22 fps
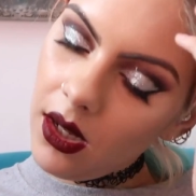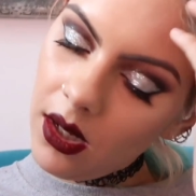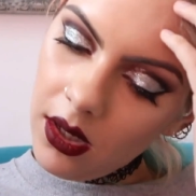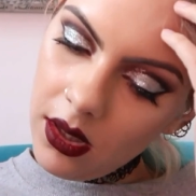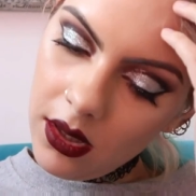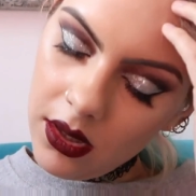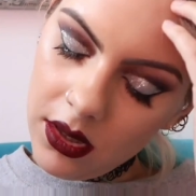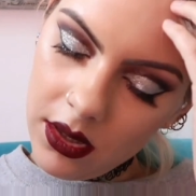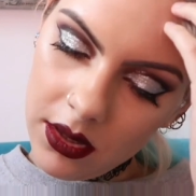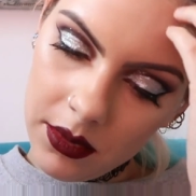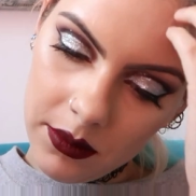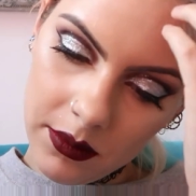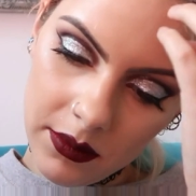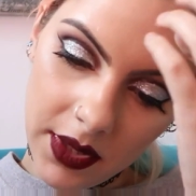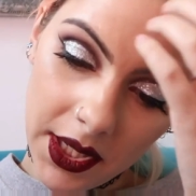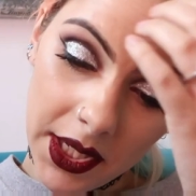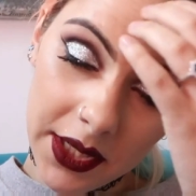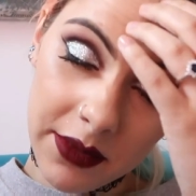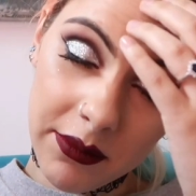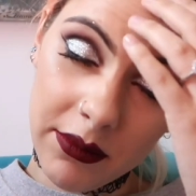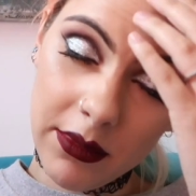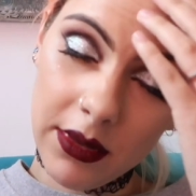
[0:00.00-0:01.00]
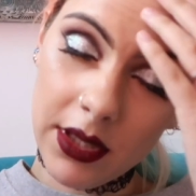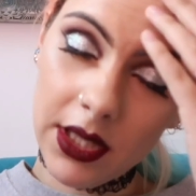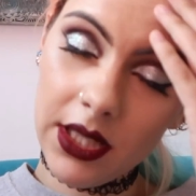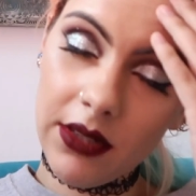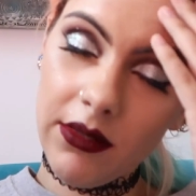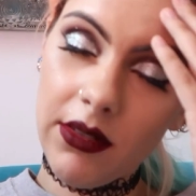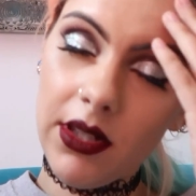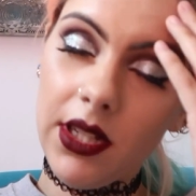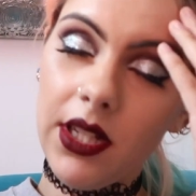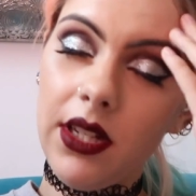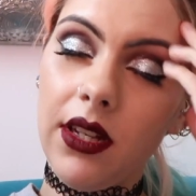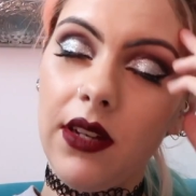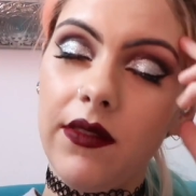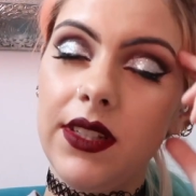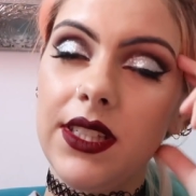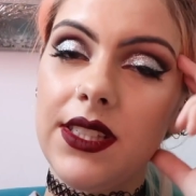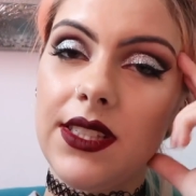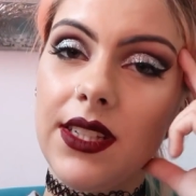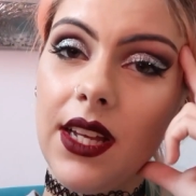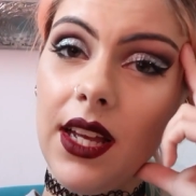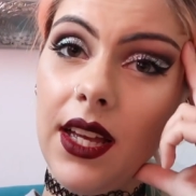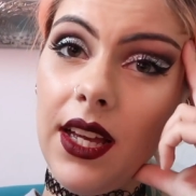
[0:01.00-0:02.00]
Um, had a really, really
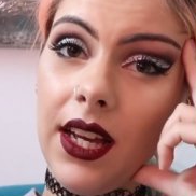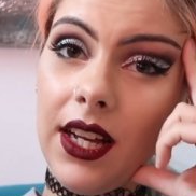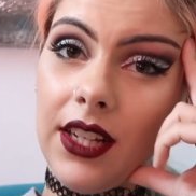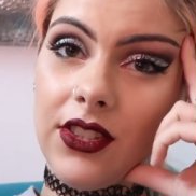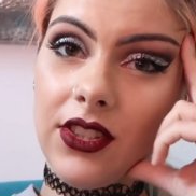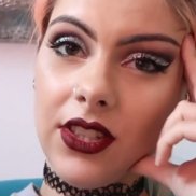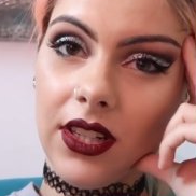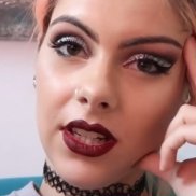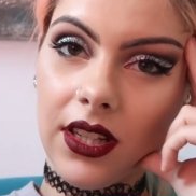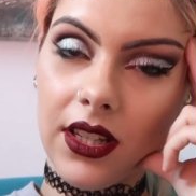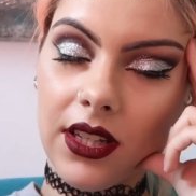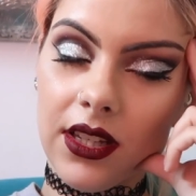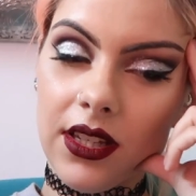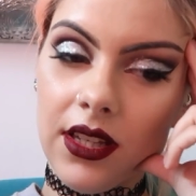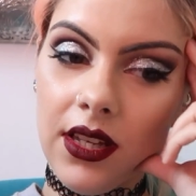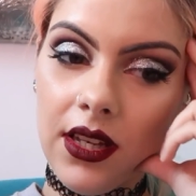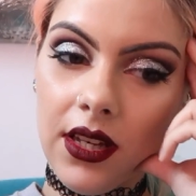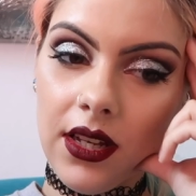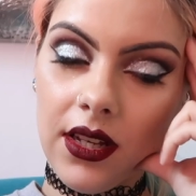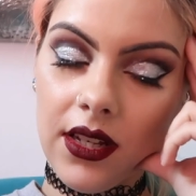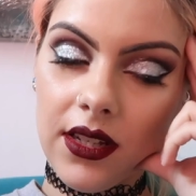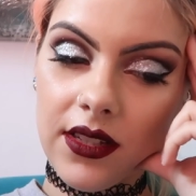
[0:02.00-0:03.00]
lovely day actually.